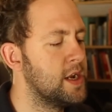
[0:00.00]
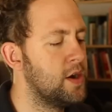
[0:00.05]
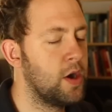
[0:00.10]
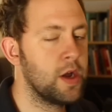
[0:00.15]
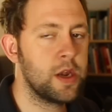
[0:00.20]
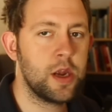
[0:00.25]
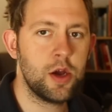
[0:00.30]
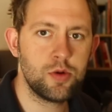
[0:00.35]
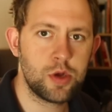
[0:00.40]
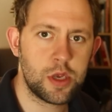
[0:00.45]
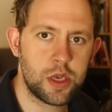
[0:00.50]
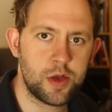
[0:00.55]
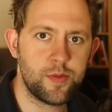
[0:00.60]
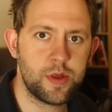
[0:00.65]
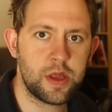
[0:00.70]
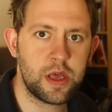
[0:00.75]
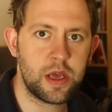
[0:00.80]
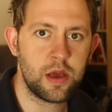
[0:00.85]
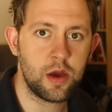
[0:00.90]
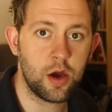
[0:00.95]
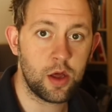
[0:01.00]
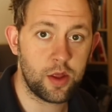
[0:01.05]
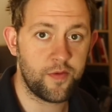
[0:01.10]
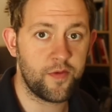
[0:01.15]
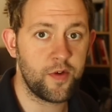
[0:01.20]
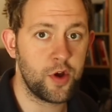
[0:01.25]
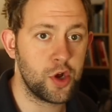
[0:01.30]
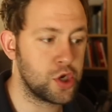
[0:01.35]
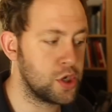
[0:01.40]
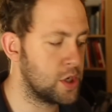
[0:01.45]
Now, I know some of the other
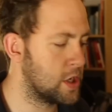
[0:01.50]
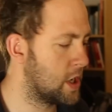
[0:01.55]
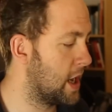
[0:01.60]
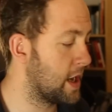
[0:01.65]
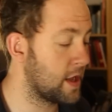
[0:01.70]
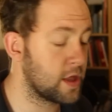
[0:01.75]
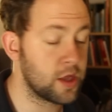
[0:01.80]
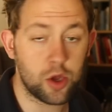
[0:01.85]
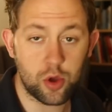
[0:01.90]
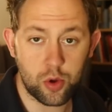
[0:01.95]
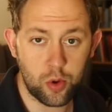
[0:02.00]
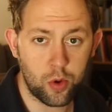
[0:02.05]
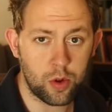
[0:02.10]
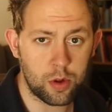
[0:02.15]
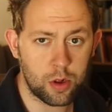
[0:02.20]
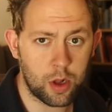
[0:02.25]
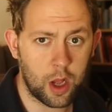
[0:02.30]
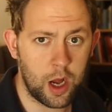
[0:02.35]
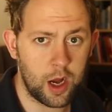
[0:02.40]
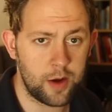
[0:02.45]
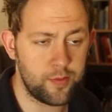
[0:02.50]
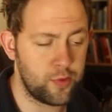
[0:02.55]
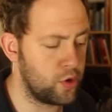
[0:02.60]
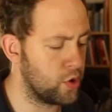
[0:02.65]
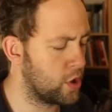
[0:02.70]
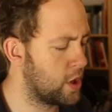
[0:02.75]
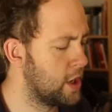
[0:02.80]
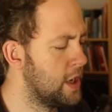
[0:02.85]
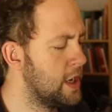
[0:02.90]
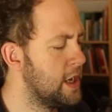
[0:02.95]
versions, like the Google
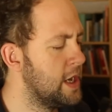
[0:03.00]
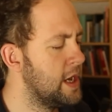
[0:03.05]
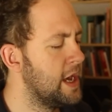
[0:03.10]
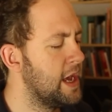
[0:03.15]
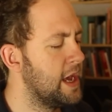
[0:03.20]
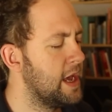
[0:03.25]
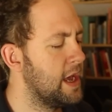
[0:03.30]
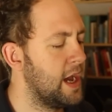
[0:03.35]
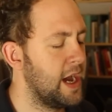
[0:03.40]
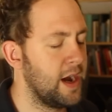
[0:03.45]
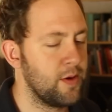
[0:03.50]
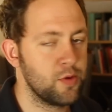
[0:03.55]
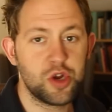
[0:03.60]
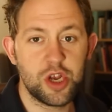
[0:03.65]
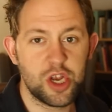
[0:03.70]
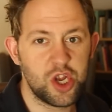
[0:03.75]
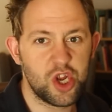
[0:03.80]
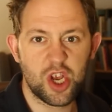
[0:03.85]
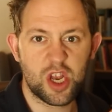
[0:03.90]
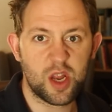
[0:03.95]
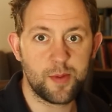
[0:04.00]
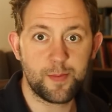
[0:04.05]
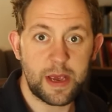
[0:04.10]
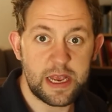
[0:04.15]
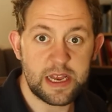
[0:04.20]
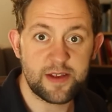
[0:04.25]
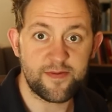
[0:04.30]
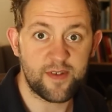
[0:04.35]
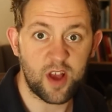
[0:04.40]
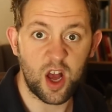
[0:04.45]
Cardboard, uh, which is just a
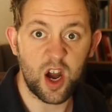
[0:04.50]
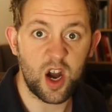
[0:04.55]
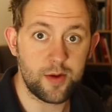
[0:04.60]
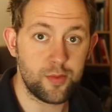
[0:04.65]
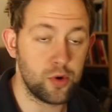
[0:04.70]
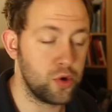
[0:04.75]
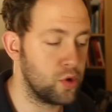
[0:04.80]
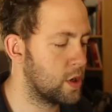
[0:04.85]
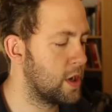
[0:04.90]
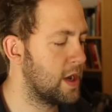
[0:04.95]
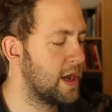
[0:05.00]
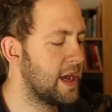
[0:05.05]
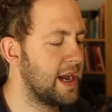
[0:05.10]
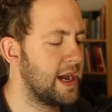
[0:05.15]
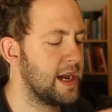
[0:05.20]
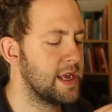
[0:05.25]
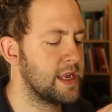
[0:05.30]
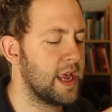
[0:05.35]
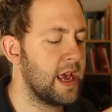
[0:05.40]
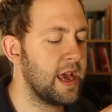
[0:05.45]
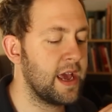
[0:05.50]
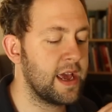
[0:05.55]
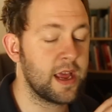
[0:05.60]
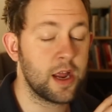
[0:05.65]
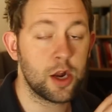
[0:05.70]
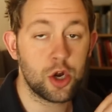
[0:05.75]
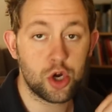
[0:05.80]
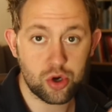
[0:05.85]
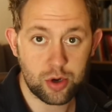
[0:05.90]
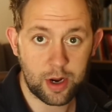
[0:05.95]
piece of cardboard, has
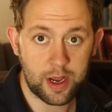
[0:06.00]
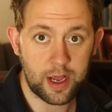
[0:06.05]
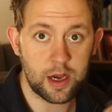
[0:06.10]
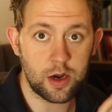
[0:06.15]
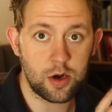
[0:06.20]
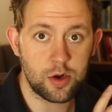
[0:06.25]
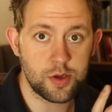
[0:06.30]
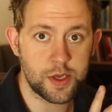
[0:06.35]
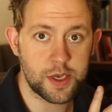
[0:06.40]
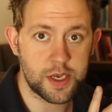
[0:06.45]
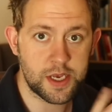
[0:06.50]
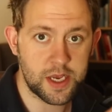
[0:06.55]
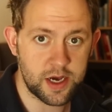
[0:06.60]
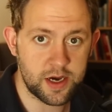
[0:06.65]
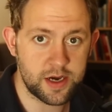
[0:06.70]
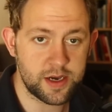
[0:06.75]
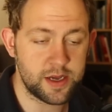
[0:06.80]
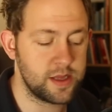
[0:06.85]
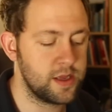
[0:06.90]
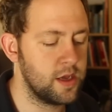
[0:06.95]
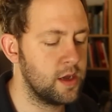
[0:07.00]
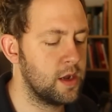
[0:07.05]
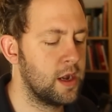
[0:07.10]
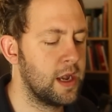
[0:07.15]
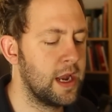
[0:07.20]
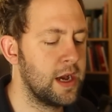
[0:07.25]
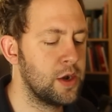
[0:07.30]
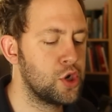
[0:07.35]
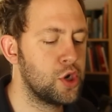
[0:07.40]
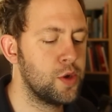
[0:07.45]
a trigger on the side that
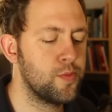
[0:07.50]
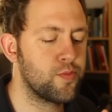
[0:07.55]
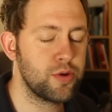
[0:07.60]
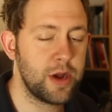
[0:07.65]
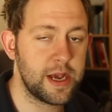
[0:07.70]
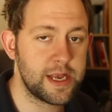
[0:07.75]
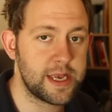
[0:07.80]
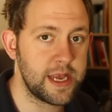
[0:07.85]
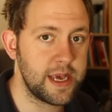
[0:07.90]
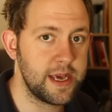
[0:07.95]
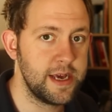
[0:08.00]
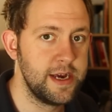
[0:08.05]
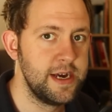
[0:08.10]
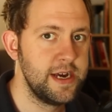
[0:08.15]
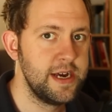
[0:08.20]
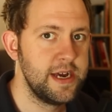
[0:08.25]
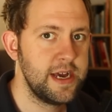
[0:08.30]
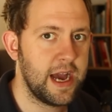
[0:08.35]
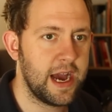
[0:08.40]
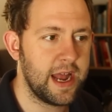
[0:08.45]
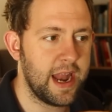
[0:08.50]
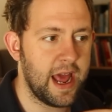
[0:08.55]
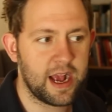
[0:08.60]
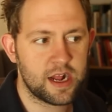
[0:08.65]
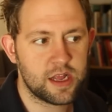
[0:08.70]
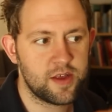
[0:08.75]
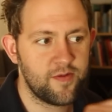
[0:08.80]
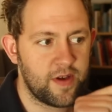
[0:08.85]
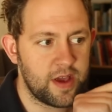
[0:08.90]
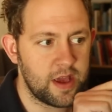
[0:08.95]
allows you to press it and
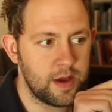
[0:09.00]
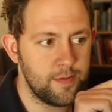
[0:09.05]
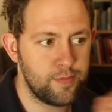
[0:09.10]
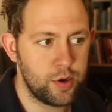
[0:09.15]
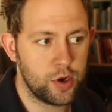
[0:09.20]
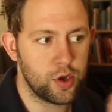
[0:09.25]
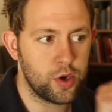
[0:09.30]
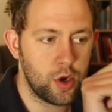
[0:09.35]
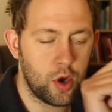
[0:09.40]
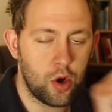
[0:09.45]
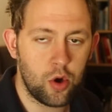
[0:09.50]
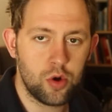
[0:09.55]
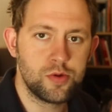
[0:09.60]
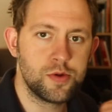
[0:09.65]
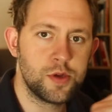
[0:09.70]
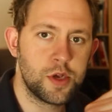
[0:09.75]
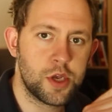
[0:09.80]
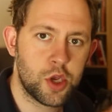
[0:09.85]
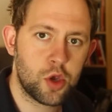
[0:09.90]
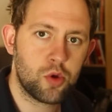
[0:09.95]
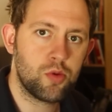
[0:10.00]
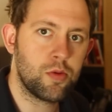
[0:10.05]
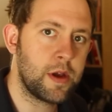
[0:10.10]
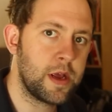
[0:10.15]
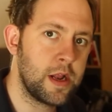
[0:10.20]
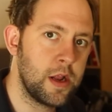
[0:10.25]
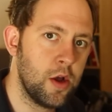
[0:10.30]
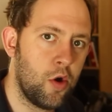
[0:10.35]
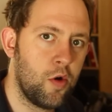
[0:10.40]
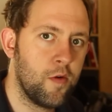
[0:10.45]
activate a button on the
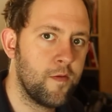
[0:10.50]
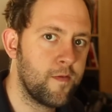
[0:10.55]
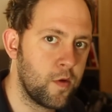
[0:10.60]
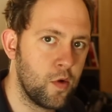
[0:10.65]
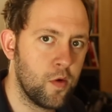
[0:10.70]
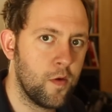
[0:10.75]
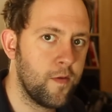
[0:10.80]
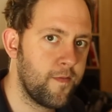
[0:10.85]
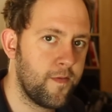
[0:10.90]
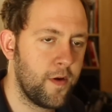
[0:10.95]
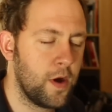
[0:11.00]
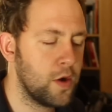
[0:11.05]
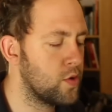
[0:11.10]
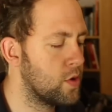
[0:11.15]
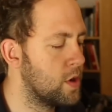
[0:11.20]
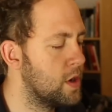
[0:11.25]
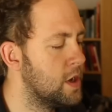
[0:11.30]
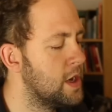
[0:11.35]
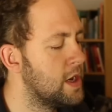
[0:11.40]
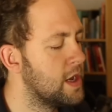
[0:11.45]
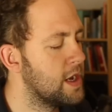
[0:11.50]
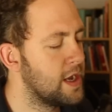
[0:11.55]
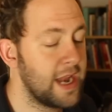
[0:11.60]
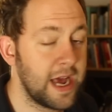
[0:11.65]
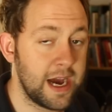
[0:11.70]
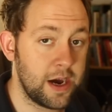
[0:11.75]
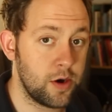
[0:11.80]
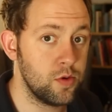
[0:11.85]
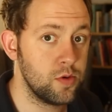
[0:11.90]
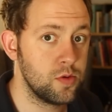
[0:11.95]
screen of your phone.
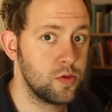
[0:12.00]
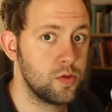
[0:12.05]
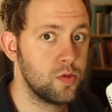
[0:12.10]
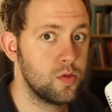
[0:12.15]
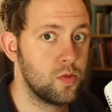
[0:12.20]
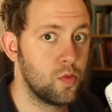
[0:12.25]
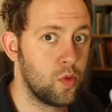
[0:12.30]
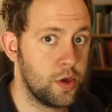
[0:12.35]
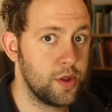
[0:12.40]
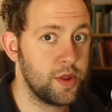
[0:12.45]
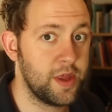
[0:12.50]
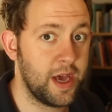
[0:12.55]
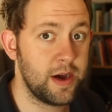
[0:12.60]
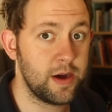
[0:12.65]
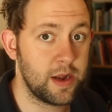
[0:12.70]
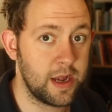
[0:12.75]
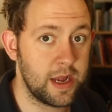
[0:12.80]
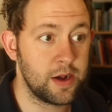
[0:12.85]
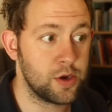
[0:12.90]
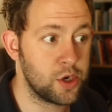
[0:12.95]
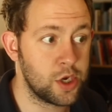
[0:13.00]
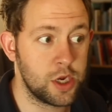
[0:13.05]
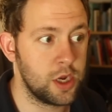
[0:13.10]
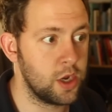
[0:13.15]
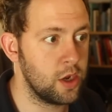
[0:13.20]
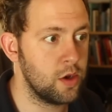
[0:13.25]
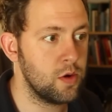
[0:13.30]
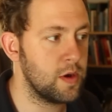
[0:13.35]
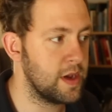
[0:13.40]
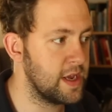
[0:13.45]
Now, what that allows
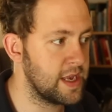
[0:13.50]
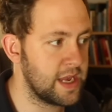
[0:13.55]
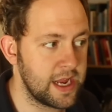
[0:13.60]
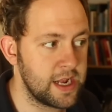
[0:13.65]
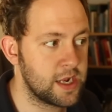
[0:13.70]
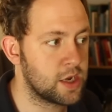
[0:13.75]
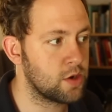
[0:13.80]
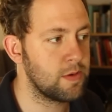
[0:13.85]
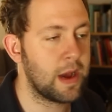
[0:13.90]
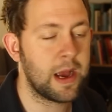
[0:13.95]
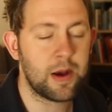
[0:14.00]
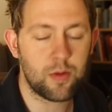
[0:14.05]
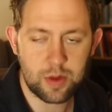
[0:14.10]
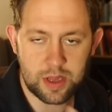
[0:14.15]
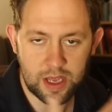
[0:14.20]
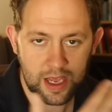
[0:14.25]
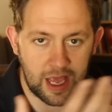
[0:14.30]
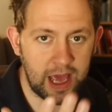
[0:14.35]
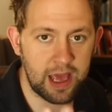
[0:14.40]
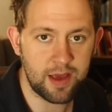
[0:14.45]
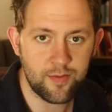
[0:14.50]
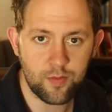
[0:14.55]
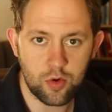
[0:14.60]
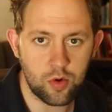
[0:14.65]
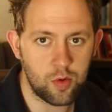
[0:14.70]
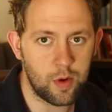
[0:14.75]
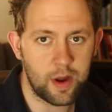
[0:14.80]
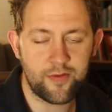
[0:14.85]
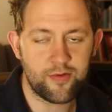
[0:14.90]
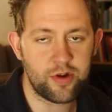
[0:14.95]
you to do is interact with the
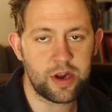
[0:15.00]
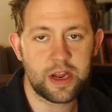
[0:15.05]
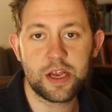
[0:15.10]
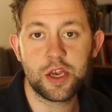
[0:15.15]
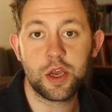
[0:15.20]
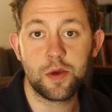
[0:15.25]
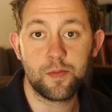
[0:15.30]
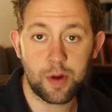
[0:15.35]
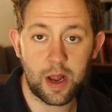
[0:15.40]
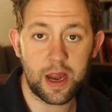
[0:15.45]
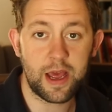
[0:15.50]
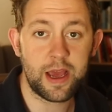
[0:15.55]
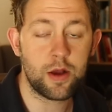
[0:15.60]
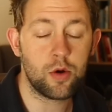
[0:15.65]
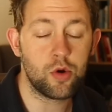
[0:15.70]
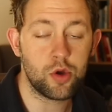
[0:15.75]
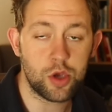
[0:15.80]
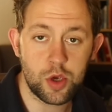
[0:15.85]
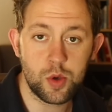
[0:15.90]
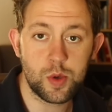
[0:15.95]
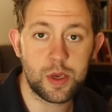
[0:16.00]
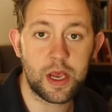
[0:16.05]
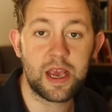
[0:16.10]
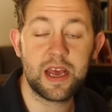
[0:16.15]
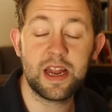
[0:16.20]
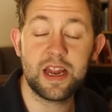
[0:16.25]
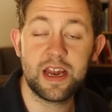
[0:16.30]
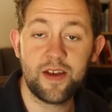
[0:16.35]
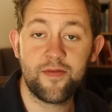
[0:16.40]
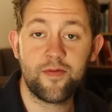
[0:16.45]
game or whatever it is you're playing or
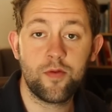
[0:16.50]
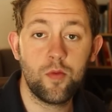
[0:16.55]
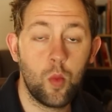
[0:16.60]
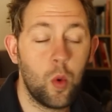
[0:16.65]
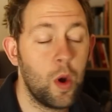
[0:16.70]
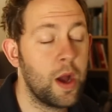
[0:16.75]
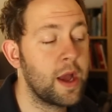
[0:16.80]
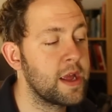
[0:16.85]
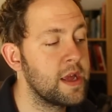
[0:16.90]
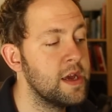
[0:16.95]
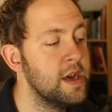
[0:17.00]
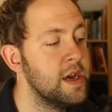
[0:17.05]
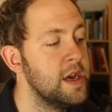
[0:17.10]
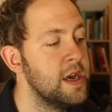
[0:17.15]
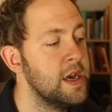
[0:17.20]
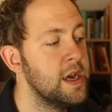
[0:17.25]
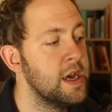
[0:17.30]
using in a different way.